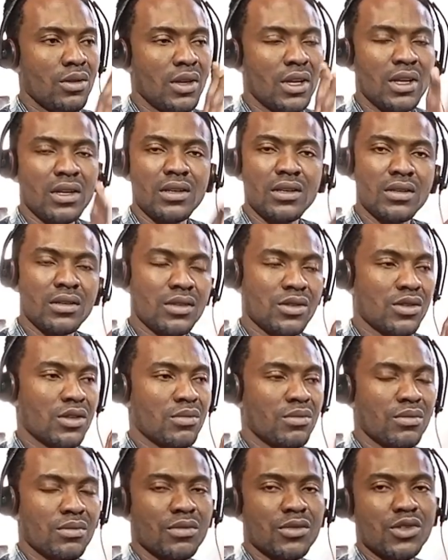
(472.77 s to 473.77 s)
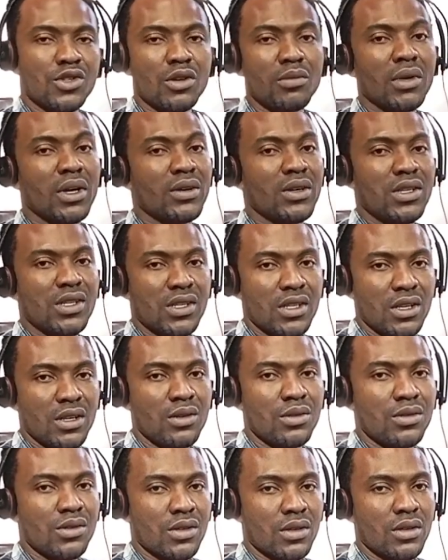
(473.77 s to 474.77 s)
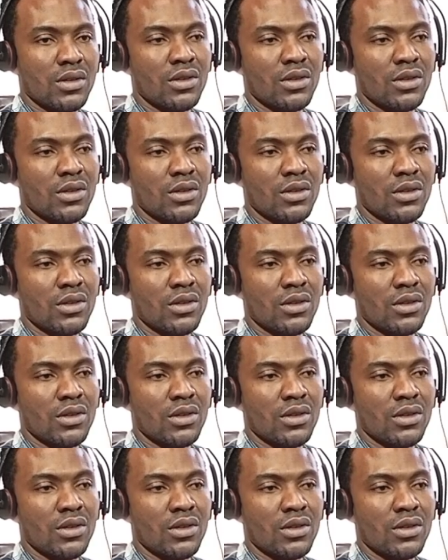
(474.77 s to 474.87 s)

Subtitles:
You learn some summary skills.